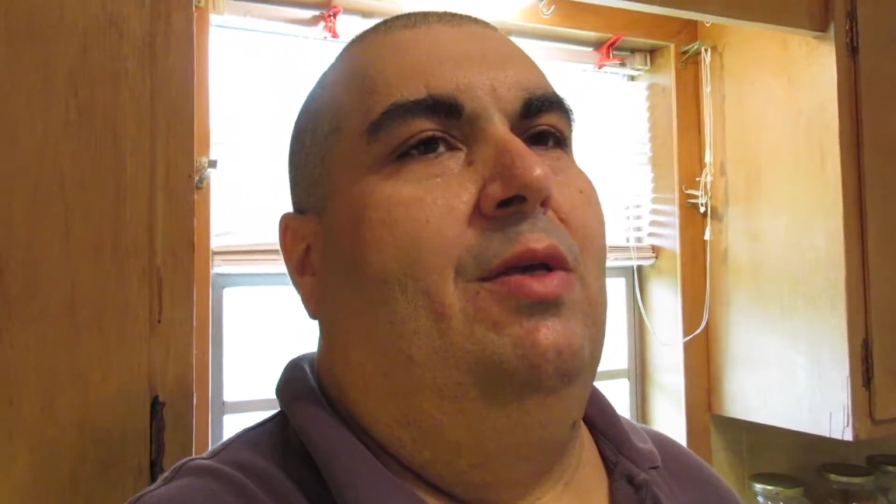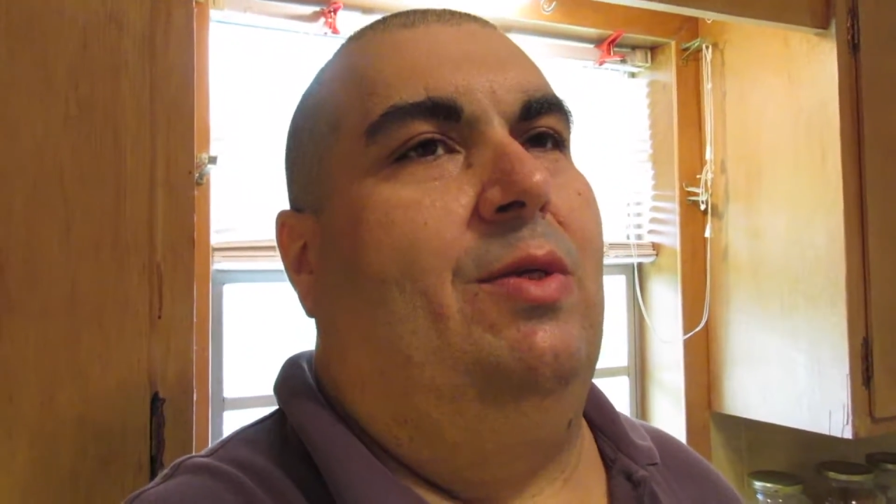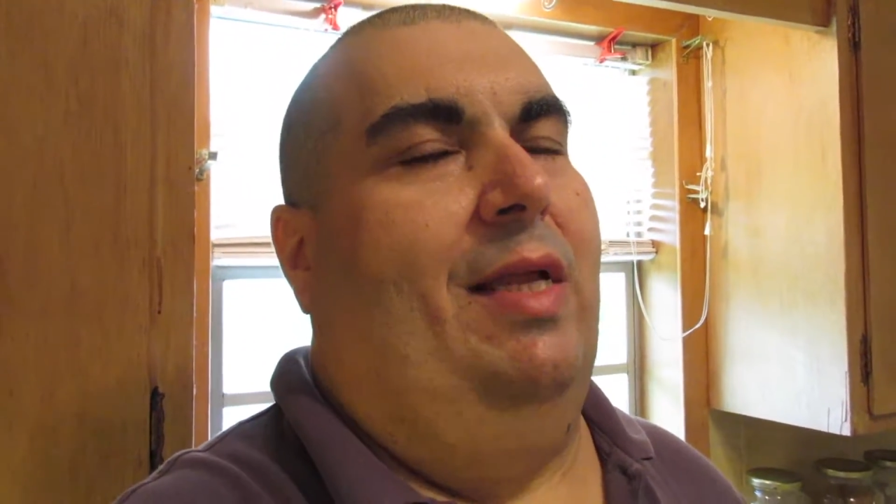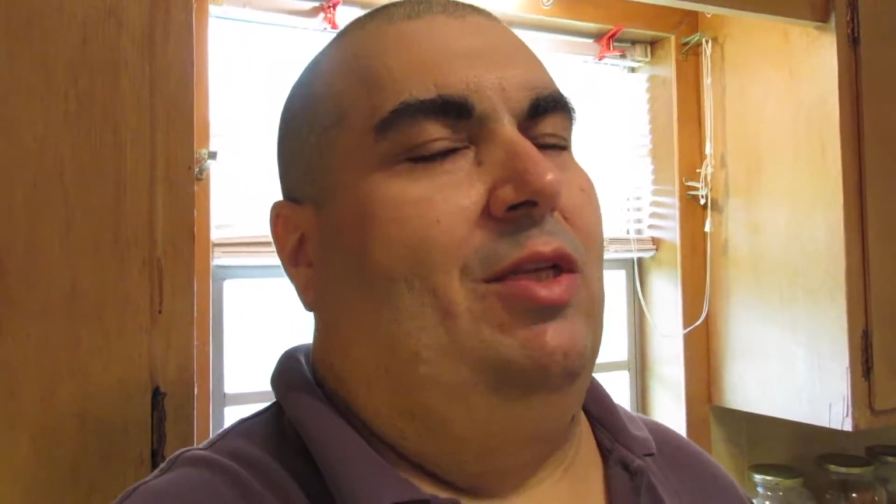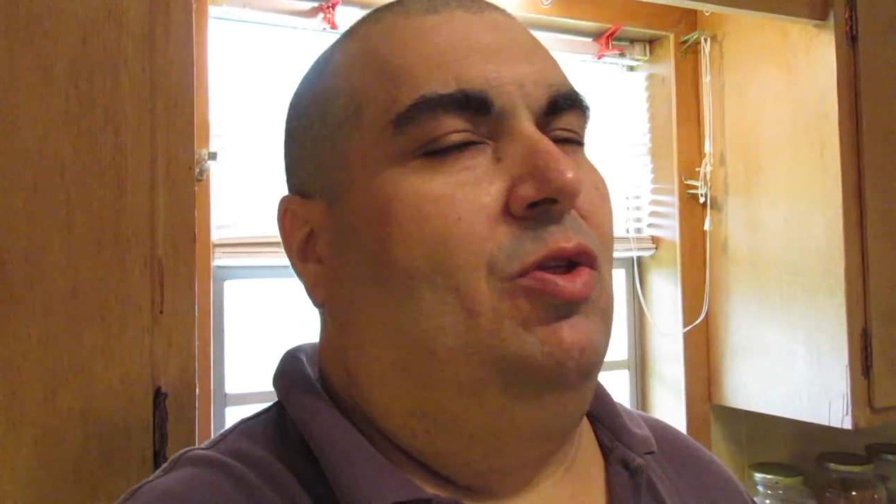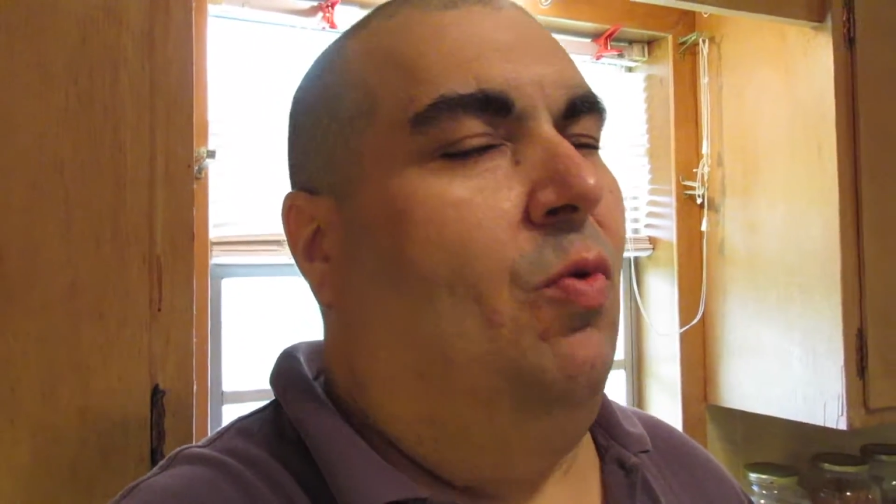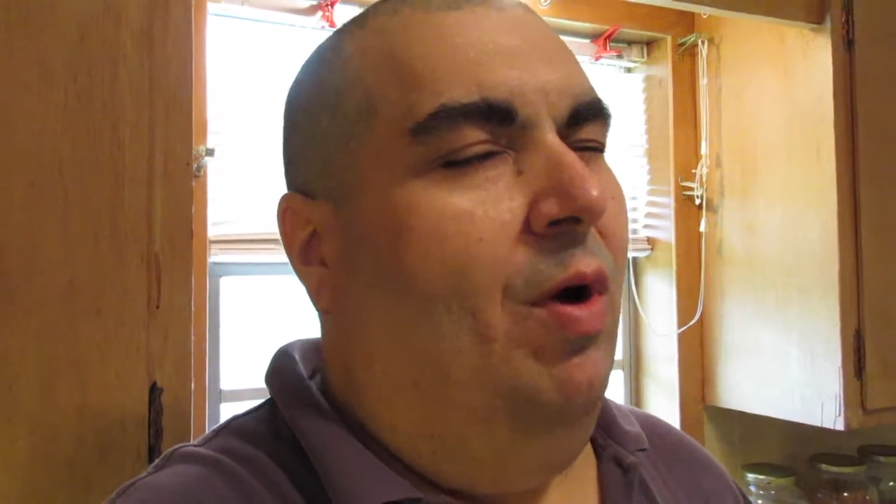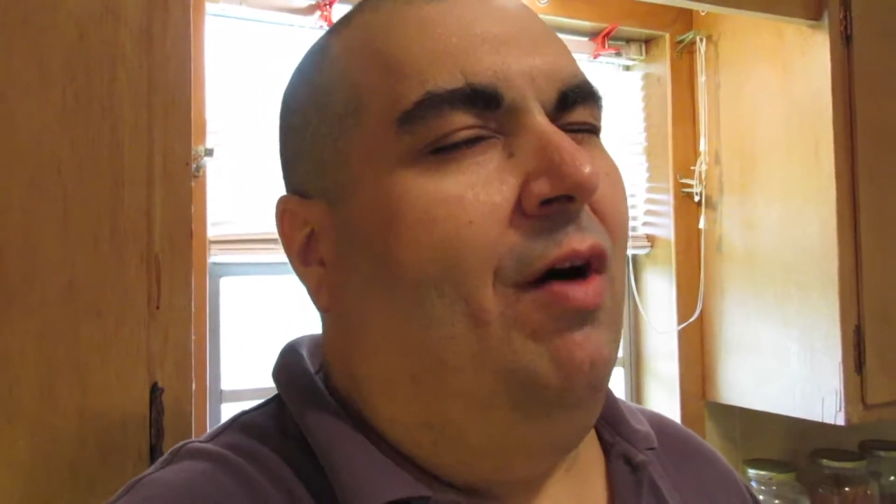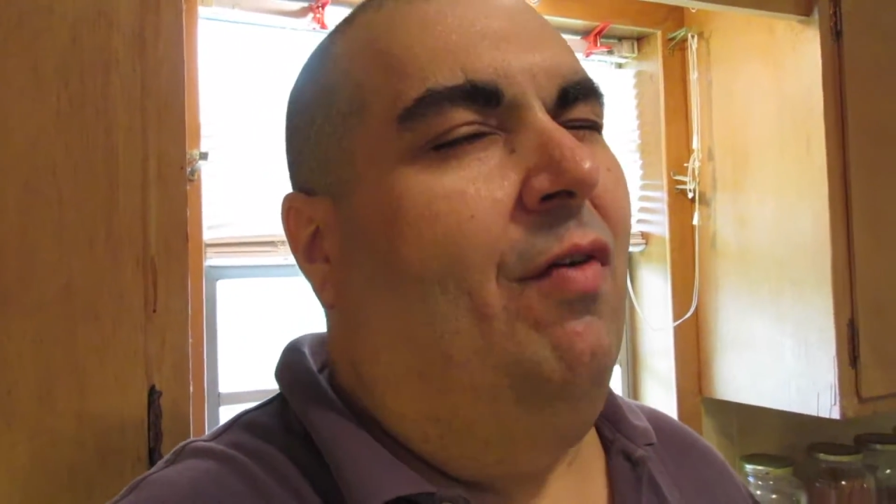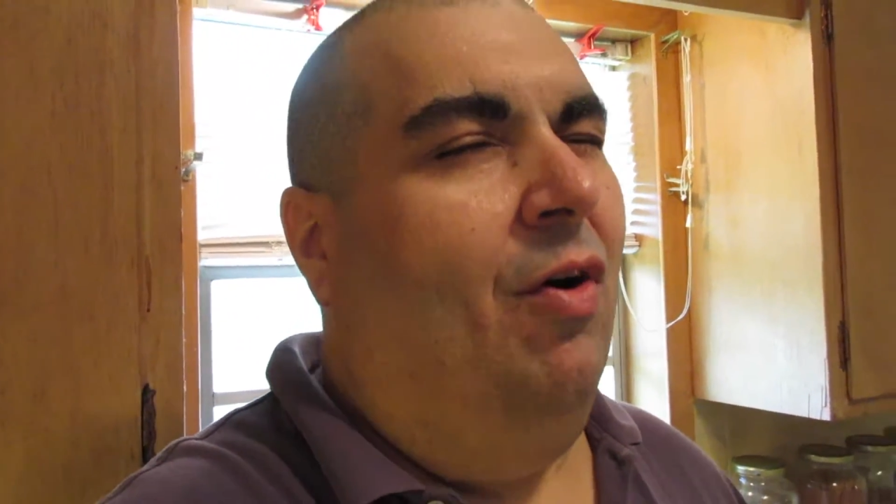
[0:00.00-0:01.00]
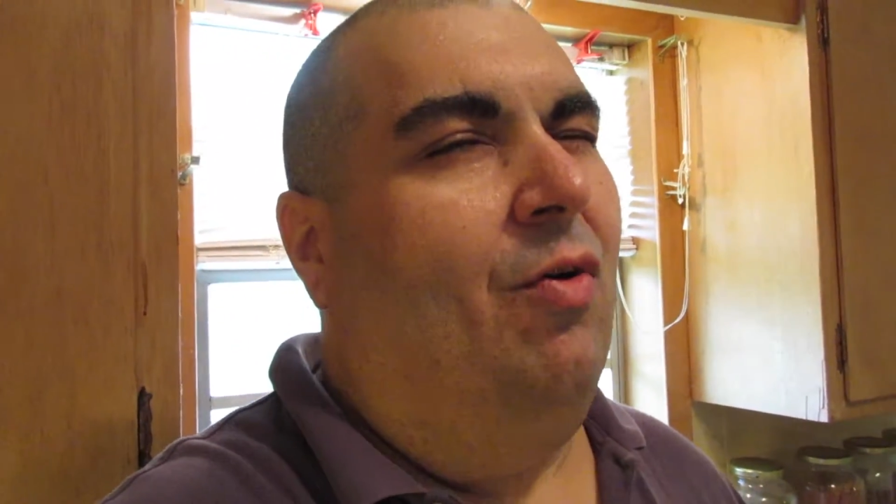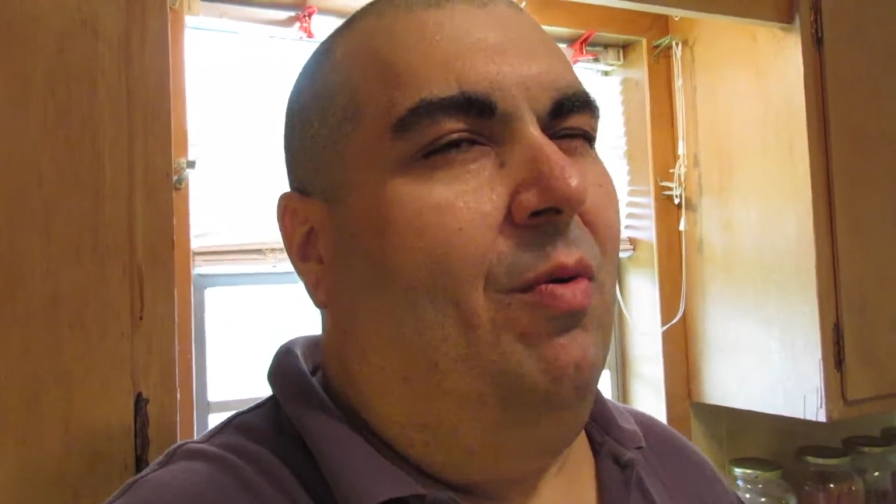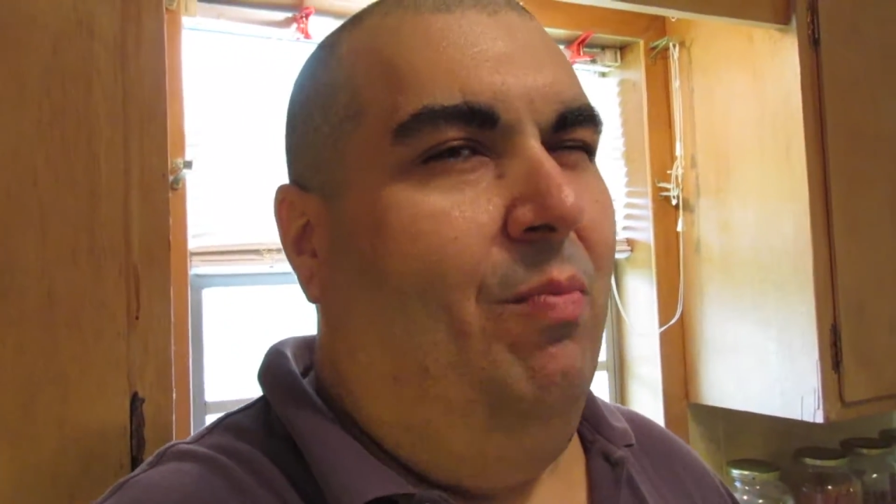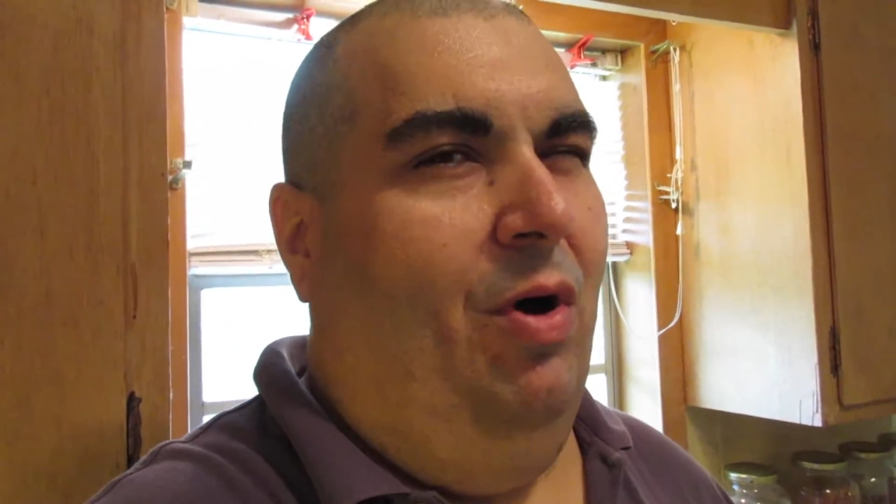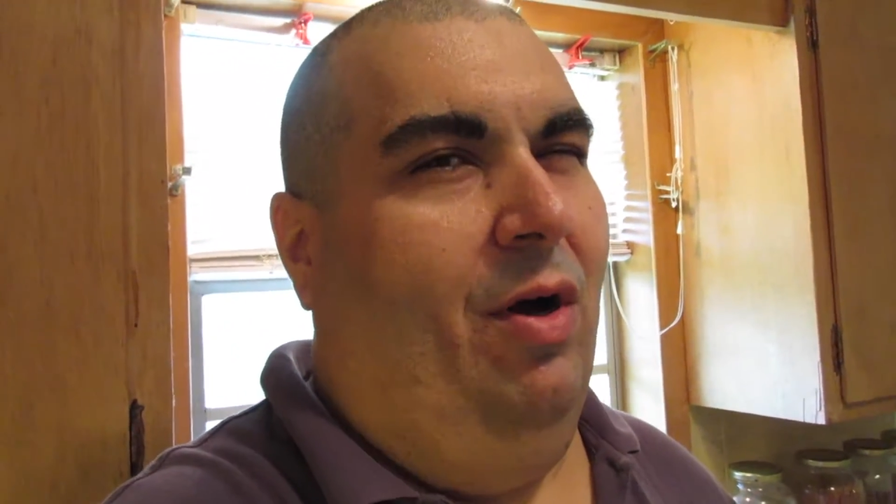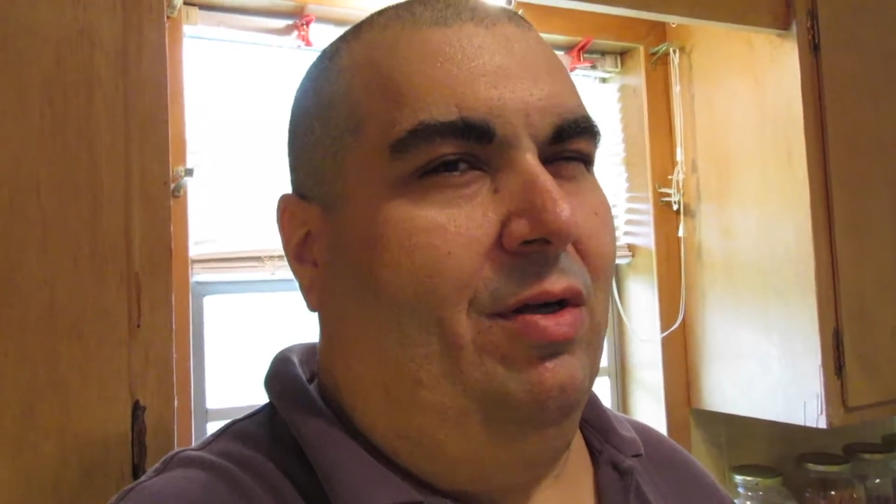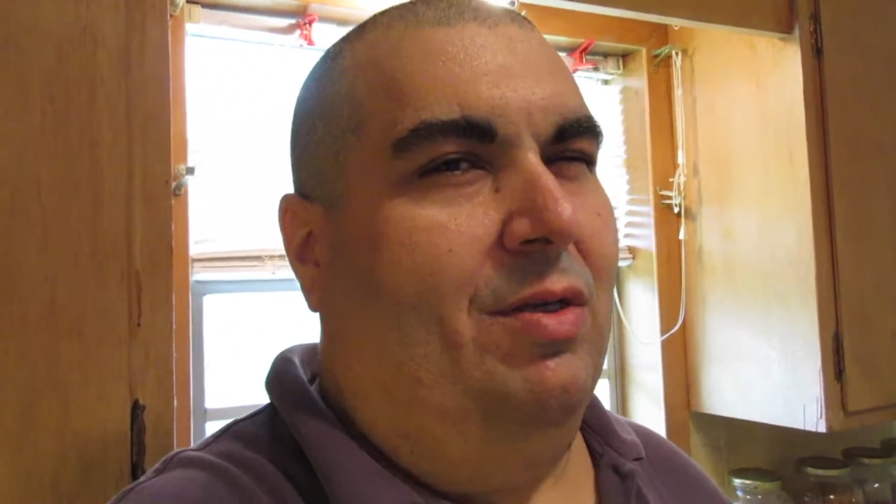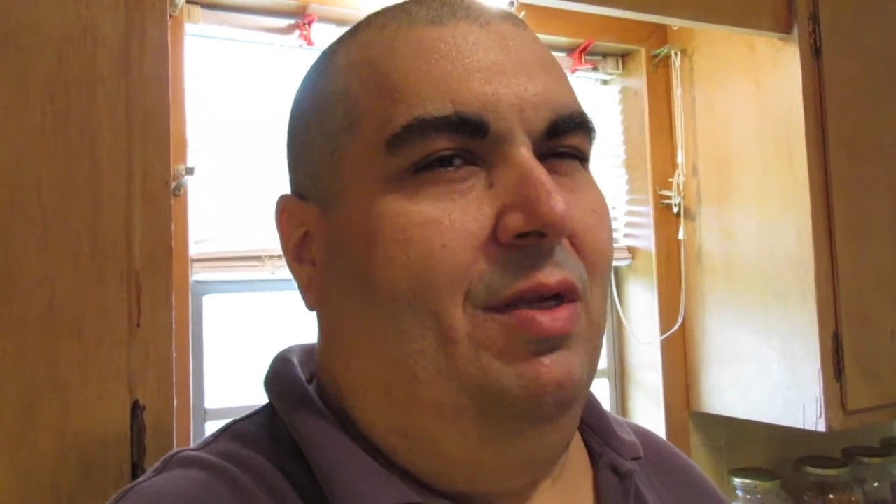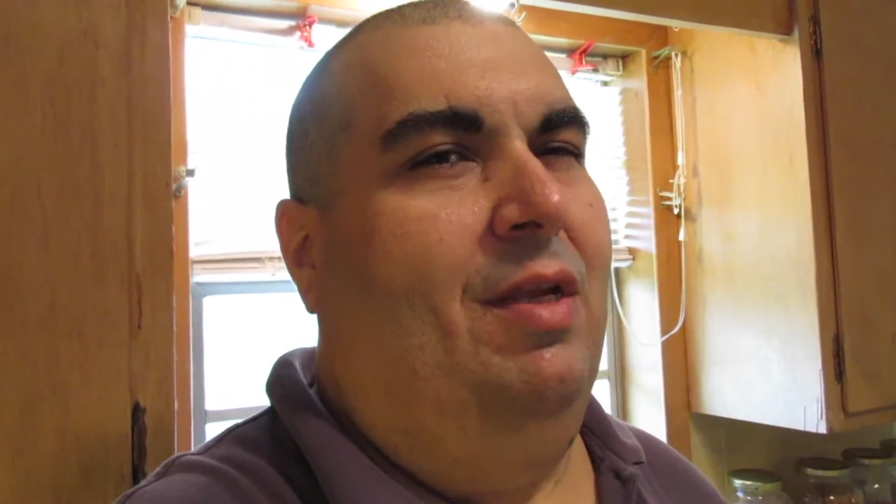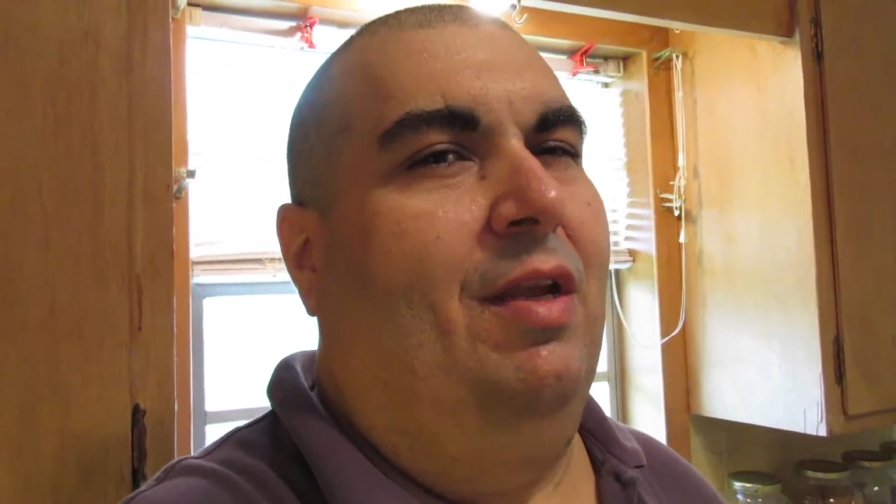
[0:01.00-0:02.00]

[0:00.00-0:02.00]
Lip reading: So that's 1,200 bucks